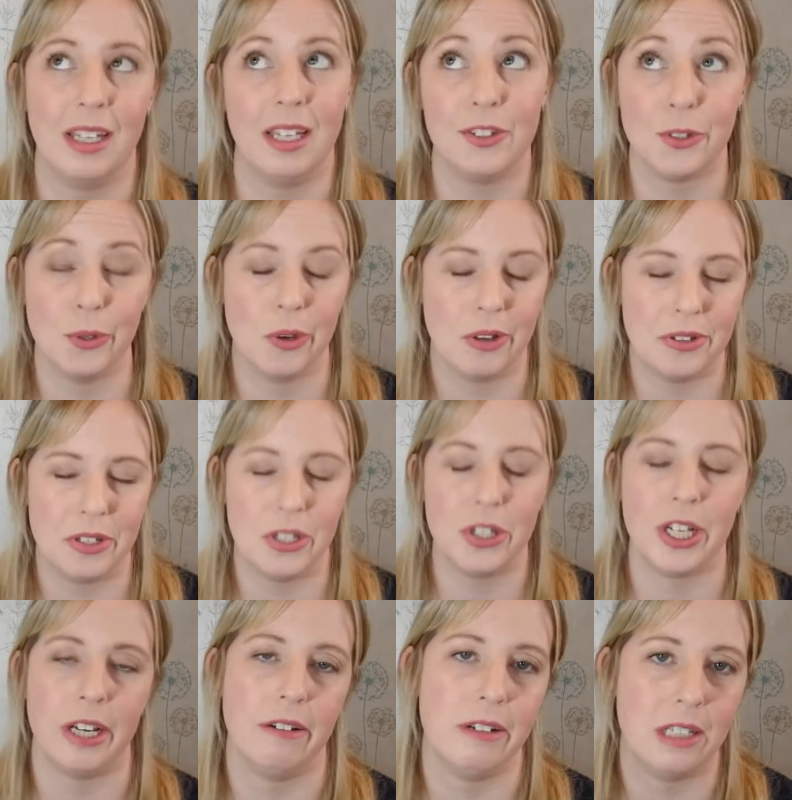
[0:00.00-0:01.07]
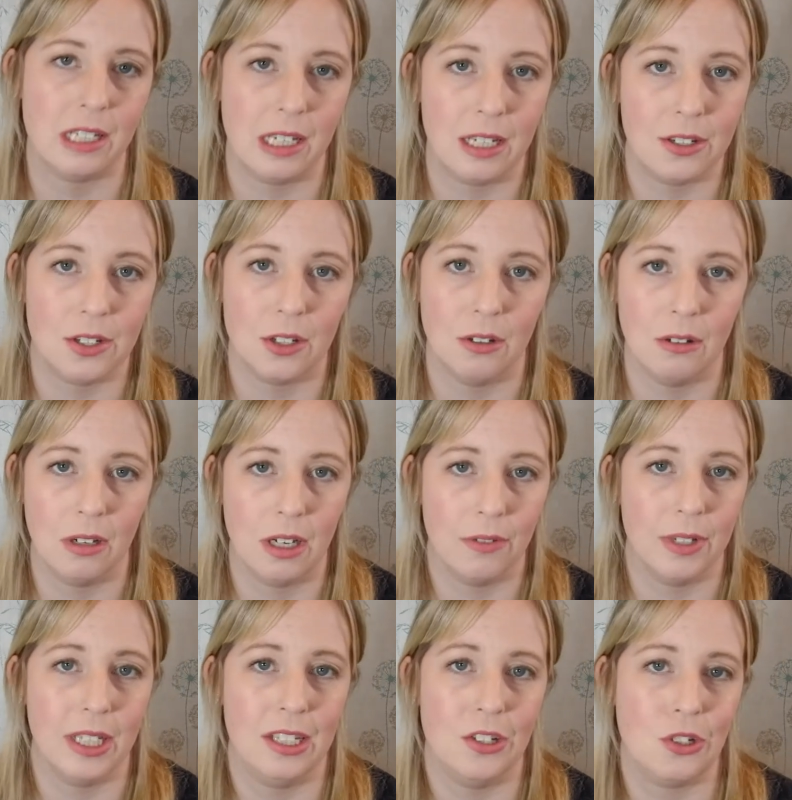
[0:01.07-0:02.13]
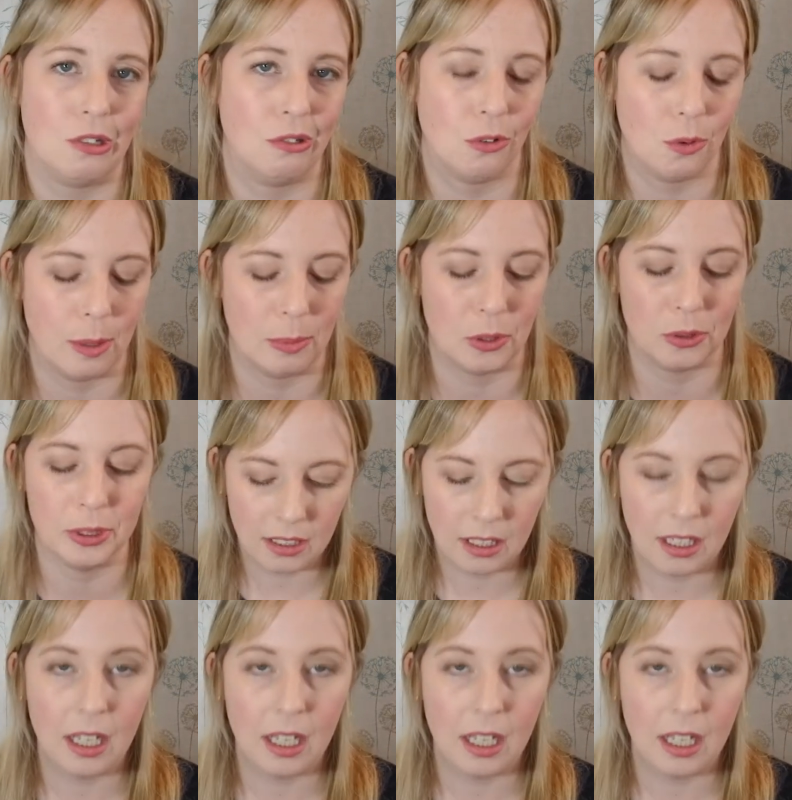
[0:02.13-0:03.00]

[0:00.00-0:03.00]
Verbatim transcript: it's all going to charity, so I really shouldn't quibble.